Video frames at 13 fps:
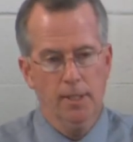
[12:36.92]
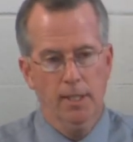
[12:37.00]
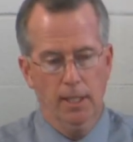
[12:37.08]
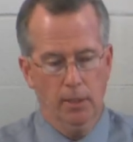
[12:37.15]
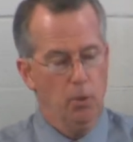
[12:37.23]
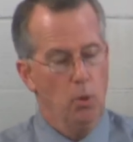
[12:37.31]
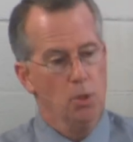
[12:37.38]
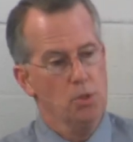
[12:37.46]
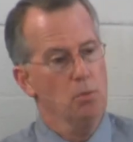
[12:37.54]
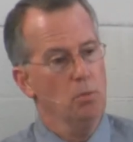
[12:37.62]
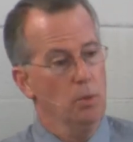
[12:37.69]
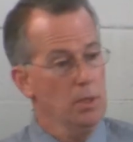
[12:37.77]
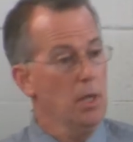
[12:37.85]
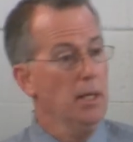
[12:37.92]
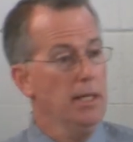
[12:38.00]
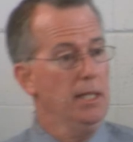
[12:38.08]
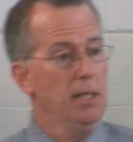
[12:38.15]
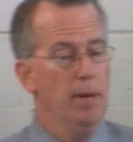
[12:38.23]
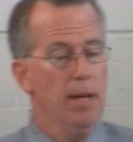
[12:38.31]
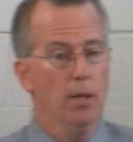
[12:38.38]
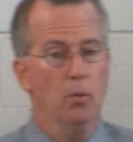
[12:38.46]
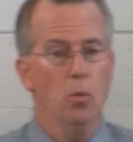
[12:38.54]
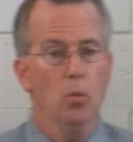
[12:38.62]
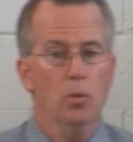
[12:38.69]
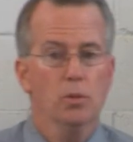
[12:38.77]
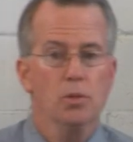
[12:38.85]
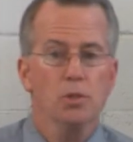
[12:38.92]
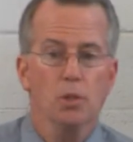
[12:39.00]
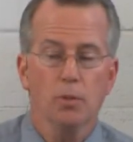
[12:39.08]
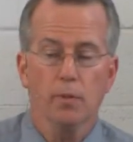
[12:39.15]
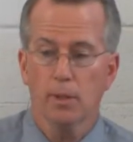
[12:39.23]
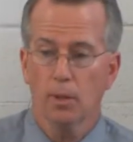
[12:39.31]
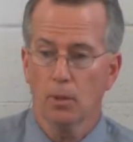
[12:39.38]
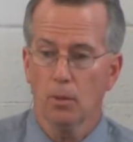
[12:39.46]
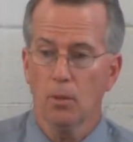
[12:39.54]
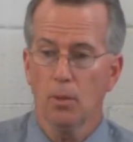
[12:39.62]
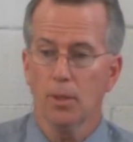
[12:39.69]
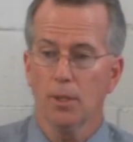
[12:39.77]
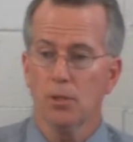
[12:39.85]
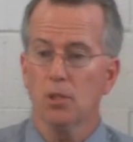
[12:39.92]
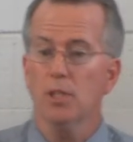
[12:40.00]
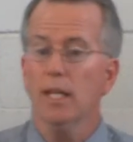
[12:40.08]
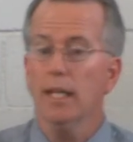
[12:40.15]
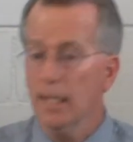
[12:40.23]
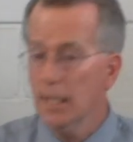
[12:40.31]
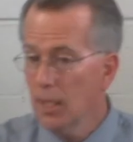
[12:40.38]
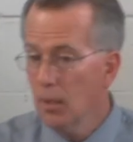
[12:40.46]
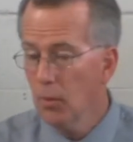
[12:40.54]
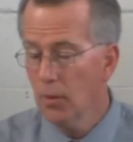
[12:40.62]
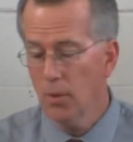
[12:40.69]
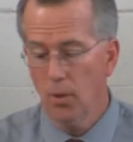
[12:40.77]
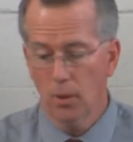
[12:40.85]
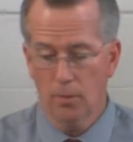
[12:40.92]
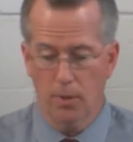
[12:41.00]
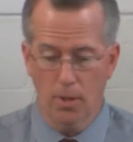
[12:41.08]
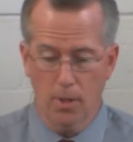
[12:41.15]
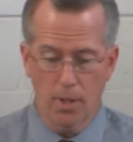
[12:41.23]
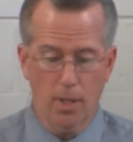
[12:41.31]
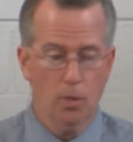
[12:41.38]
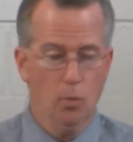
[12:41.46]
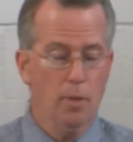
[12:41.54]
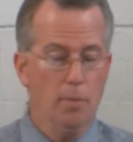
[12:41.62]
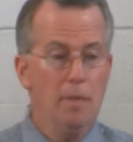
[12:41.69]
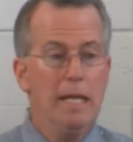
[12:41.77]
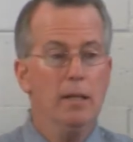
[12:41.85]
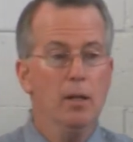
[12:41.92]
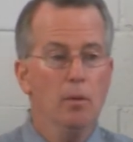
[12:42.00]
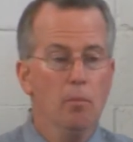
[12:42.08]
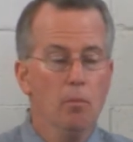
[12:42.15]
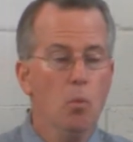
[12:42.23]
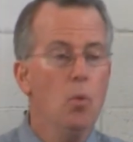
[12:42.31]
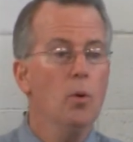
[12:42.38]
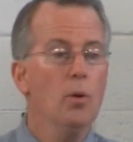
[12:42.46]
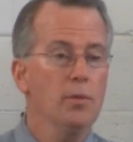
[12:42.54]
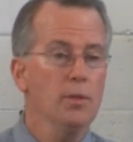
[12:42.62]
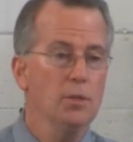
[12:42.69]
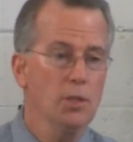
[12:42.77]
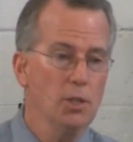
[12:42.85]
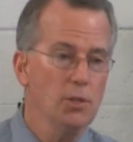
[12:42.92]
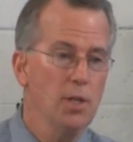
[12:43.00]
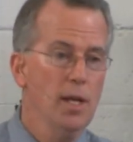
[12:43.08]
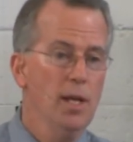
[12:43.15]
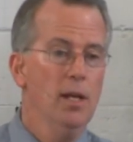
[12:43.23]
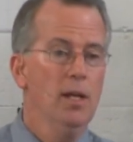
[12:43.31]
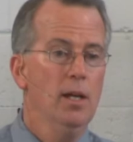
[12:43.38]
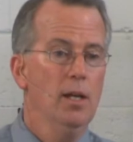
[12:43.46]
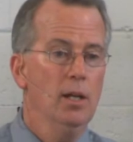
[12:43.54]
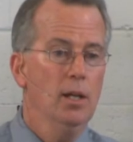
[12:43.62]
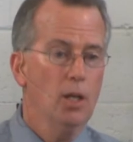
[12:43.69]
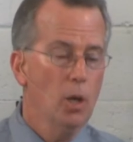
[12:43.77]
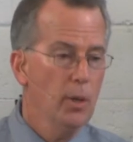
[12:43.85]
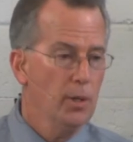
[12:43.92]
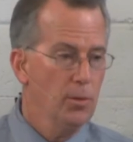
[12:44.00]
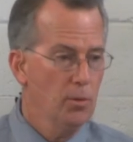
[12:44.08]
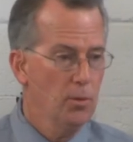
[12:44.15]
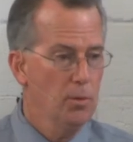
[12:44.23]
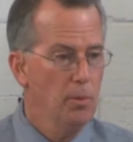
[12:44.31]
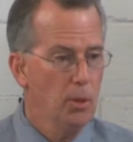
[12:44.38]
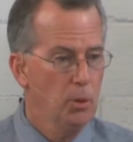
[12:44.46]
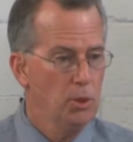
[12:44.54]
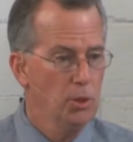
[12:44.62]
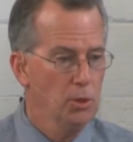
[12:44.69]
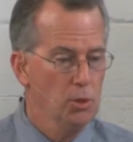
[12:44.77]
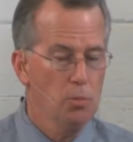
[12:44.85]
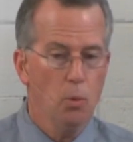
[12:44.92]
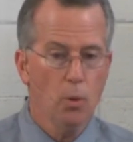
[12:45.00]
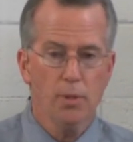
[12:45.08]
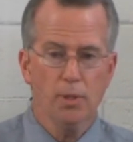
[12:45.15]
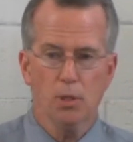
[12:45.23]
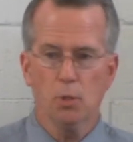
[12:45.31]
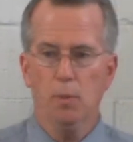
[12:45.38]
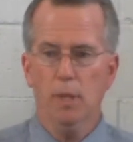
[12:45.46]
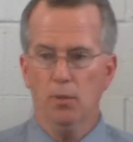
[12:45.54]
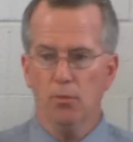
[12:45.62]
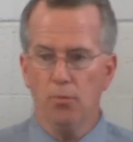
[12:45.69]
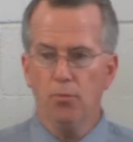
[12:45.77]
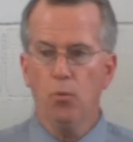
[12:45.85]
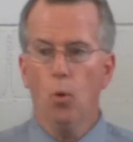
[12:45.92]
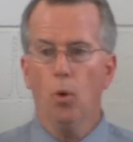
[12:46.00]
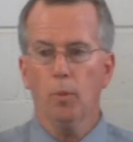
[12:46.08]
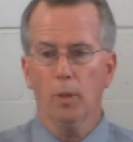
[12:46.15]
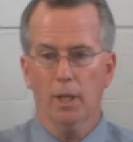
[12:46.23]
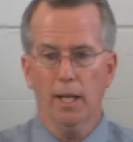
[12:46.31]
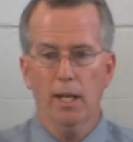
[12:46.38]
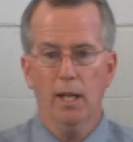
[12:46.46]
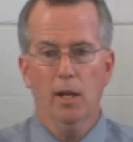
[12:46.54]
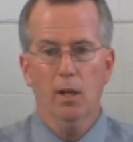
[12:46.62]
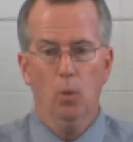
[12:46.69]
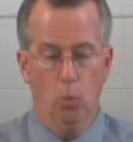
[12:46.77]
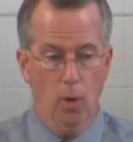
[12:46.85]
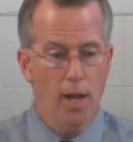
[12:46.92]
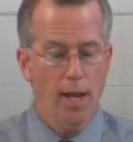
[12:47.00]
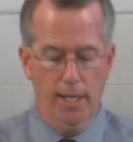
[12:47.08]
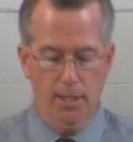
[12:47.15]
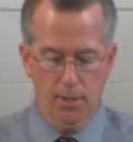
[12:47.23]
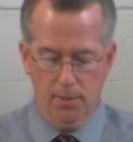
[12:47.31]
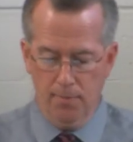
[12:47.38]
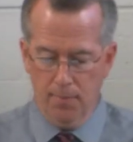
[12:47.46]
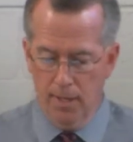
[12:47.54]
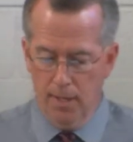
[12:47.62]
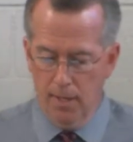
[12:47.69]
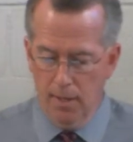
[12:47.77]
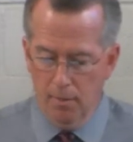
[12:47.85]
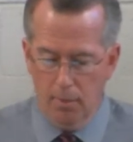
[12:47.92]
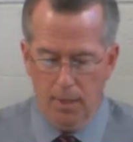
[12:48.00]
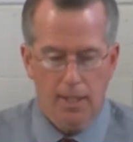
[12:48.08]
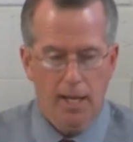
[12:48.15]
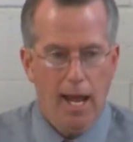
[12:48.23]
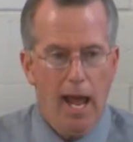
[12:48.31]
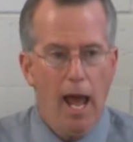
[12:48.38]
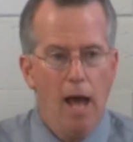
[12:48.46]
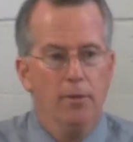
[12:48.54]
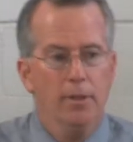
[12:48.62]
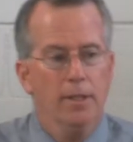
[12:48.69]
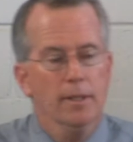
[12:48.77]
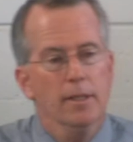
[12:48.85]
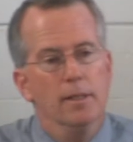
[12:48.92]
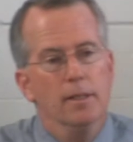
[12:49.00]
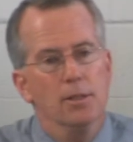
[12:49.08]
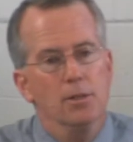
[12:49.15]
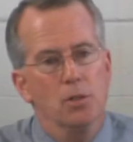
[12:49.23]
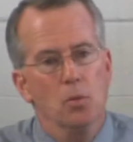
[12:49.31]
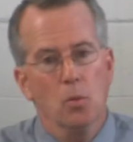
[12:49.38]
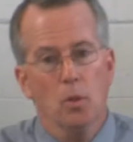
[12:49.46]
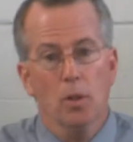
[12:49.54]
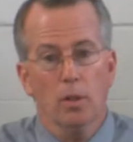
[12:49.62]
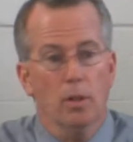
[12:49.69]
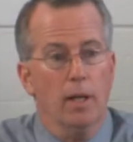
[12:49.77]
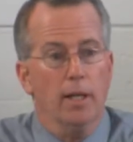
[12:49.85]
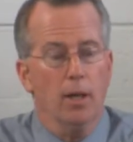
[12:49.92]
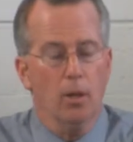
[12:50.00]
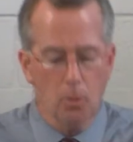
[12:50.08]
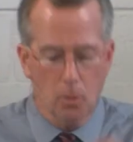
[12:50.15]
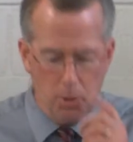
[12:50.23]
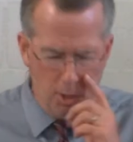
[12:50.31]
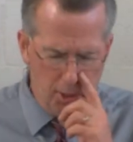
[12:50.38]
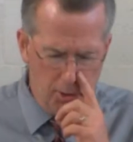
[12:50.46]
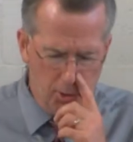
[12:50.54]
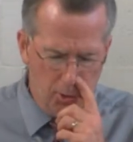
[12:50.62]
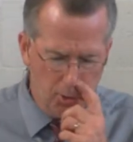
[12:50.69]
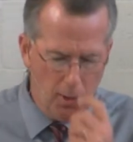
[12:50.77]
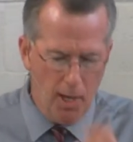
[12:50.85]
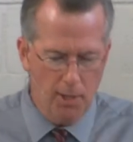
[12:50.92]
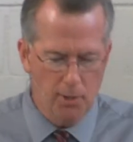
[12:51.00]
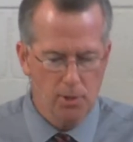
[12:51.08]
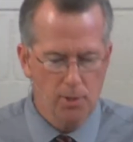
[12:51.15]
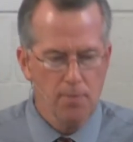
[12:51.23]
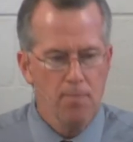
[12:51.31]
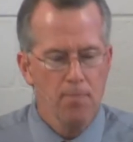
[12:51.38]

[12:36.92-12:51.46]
And of course, when we're talking about serving the Lord and seeking him with all of our heart, we mean more than just going through the motions, more than just being formally right, but having, as it were, like our Lord Jesus Christ,